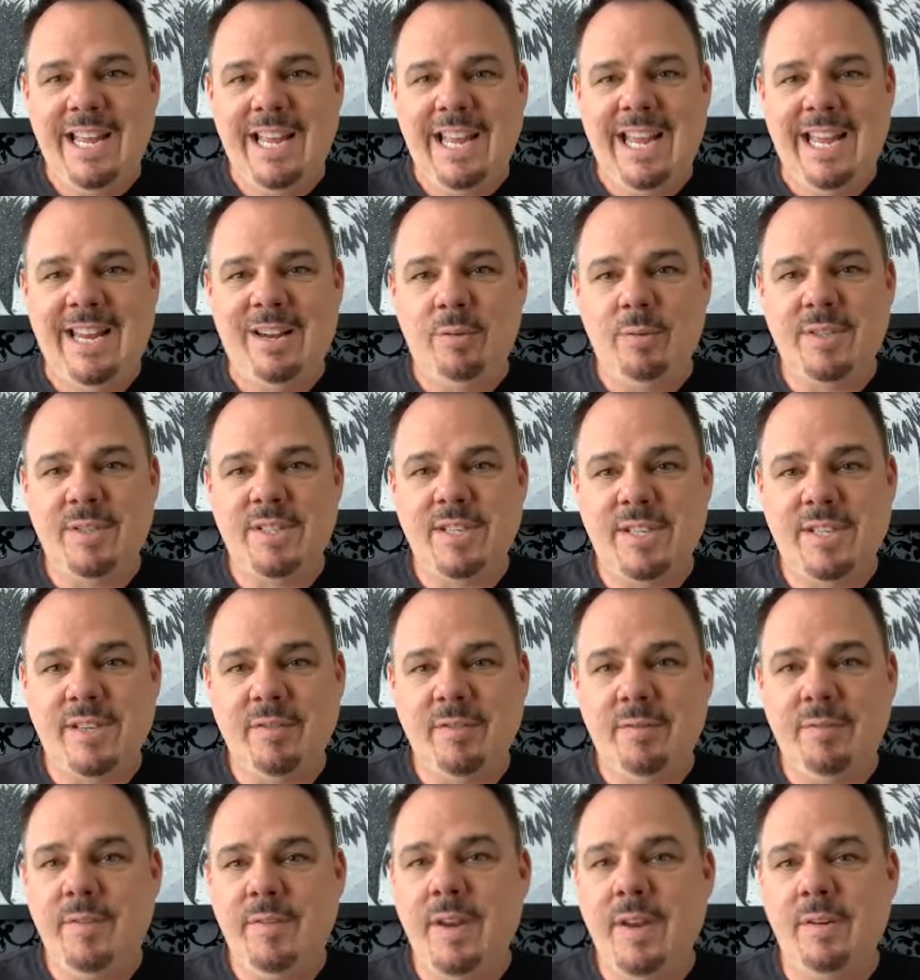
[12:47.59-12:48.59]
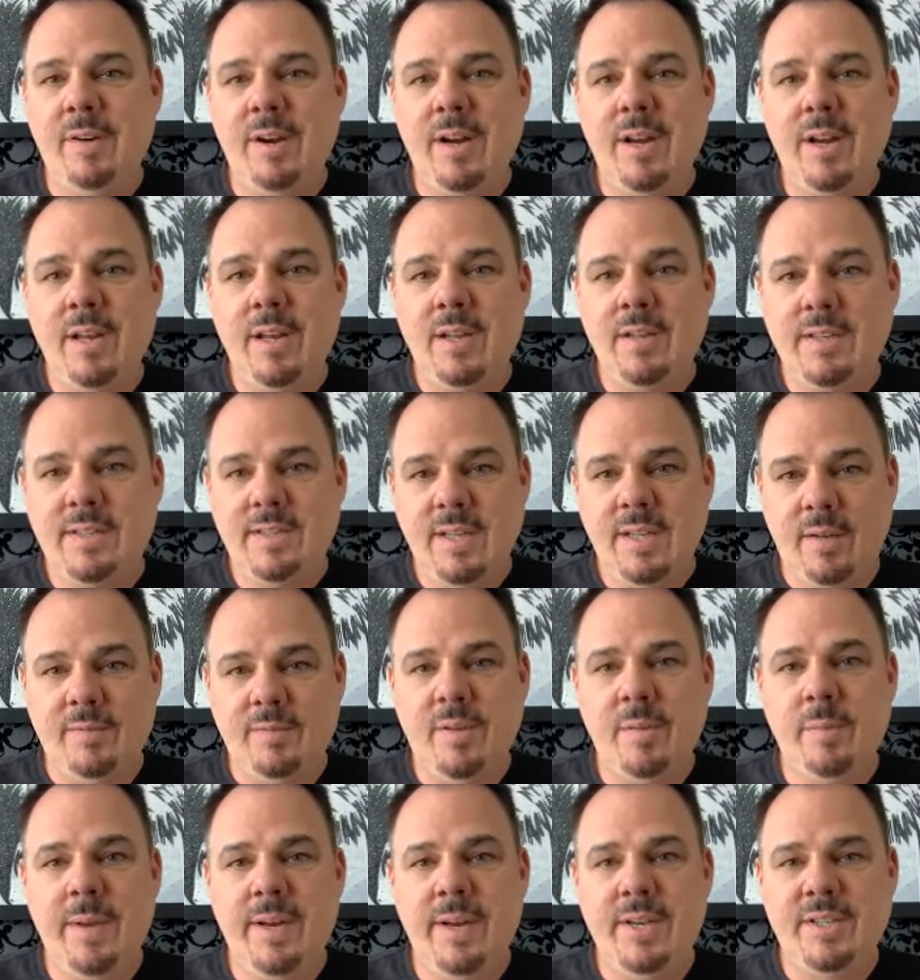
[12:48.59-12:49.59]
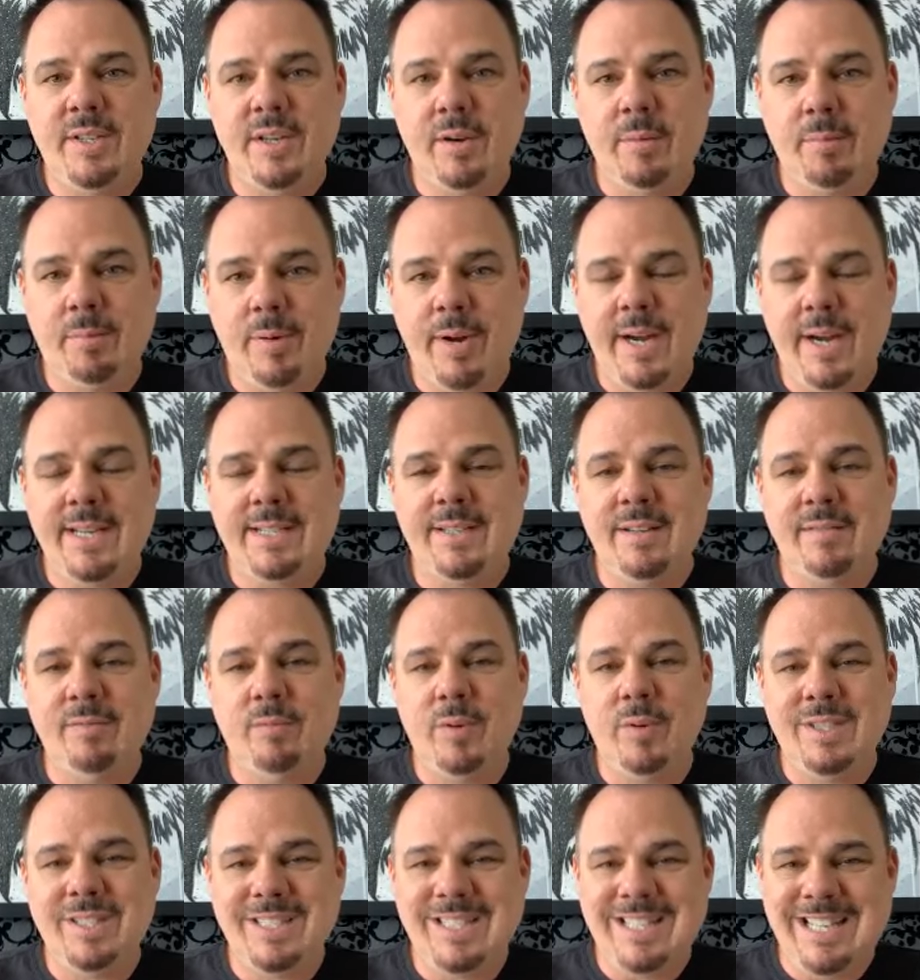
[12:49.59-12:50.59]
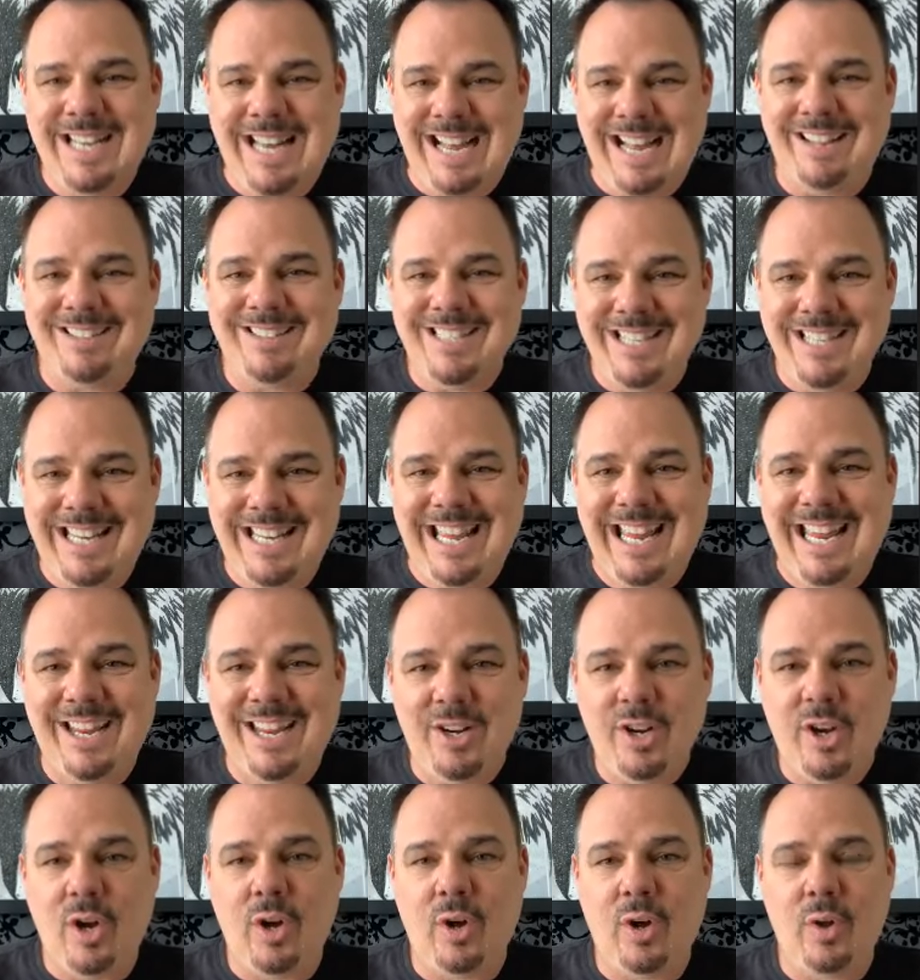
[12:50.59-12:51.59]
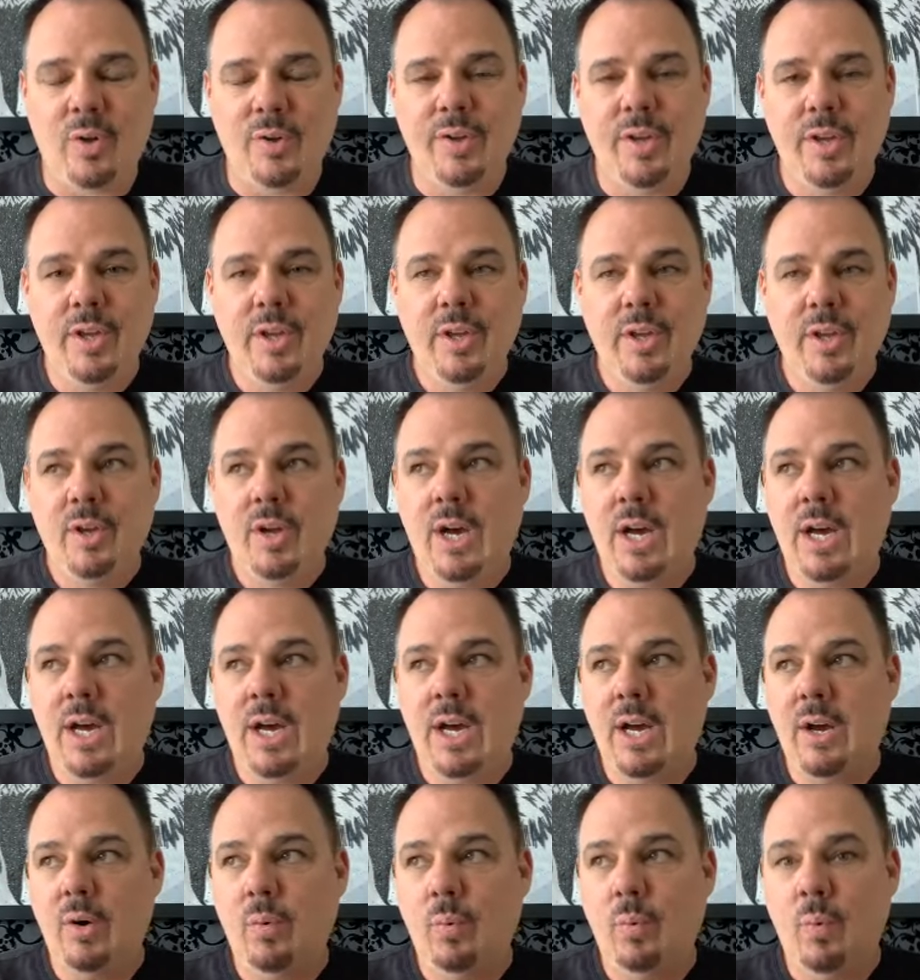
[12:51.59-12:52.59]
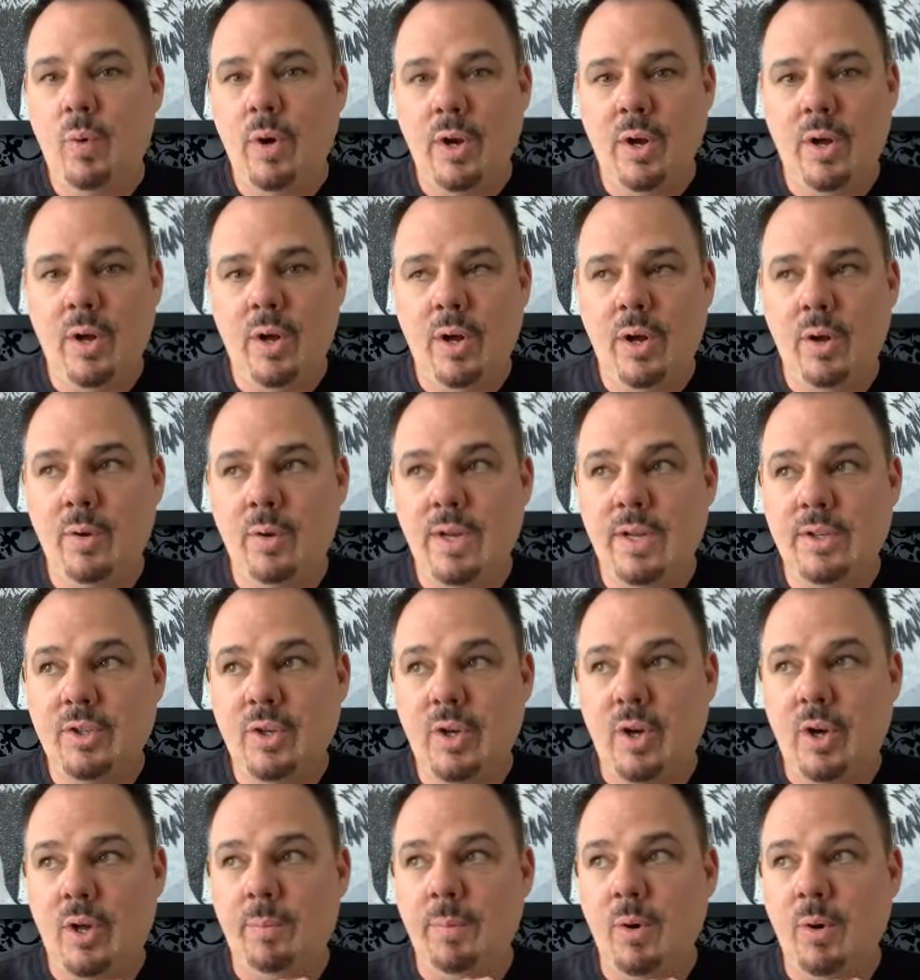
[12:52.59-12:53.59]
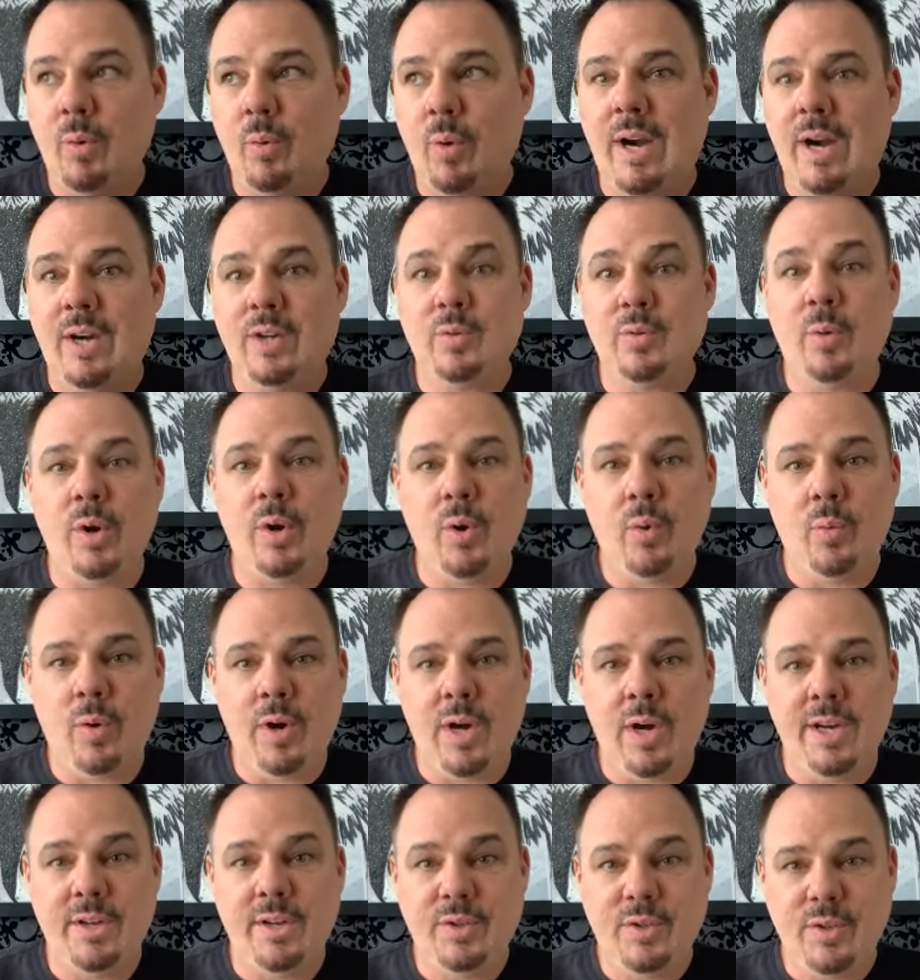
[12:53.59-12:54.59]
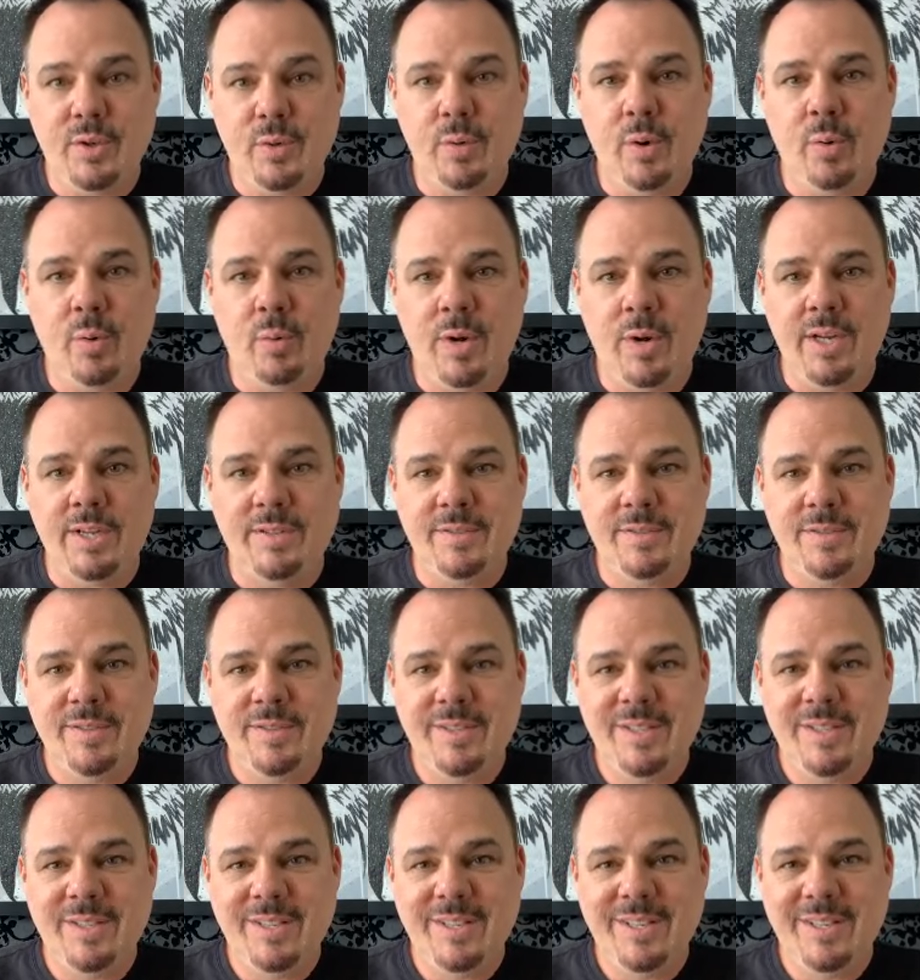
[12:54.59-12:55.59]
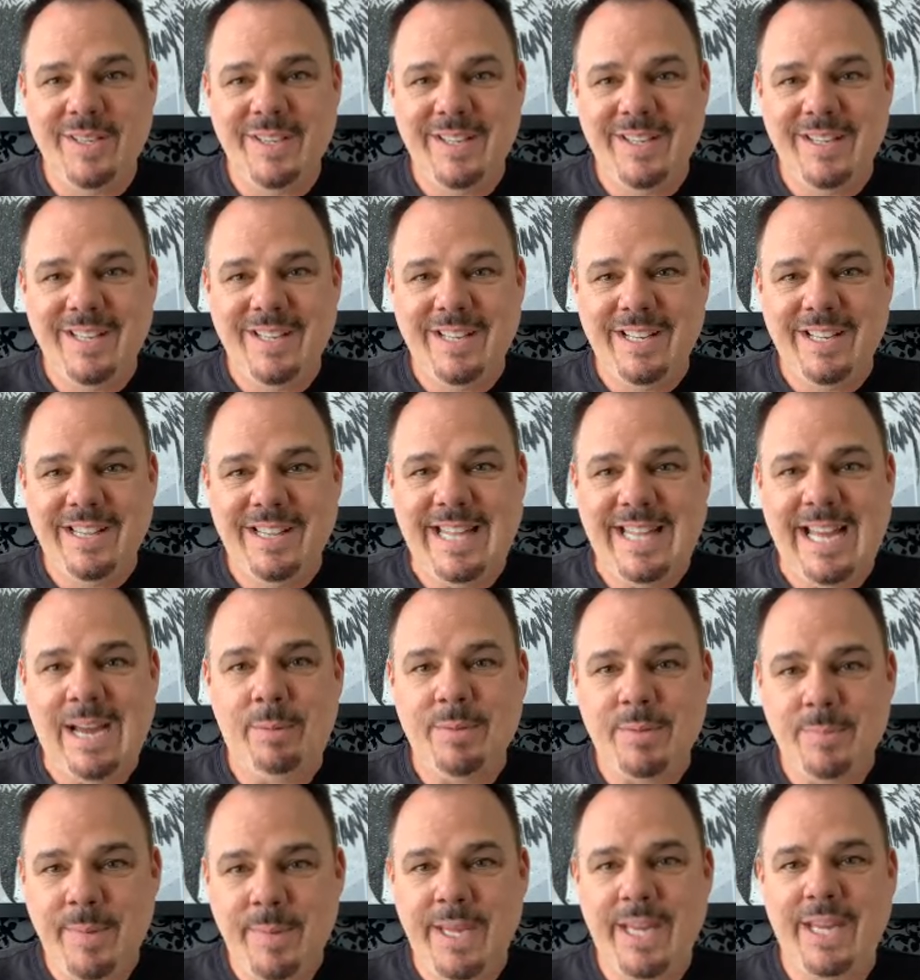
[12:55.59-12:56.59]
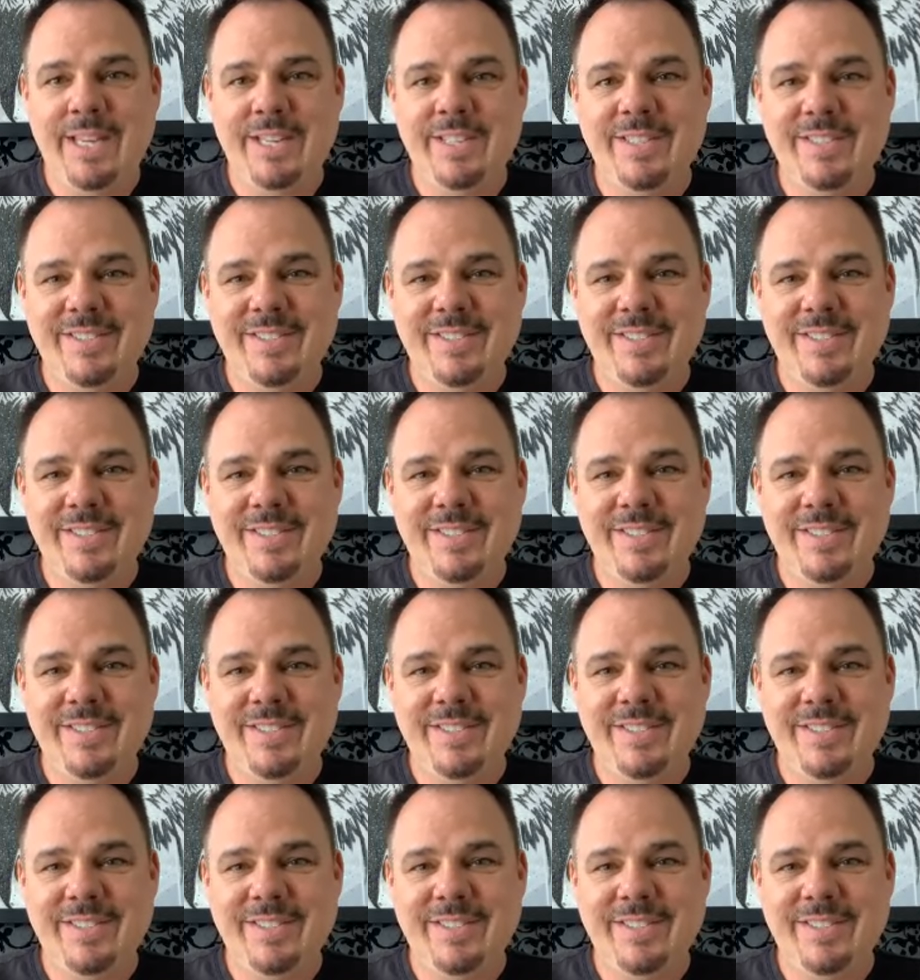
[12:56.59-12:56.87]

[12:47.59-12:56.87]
And it was a sulfuric self-diminishing abrasive, which is now today called Uh, one, uh, it's called Meguiar's one oh one and two oh one. That was me.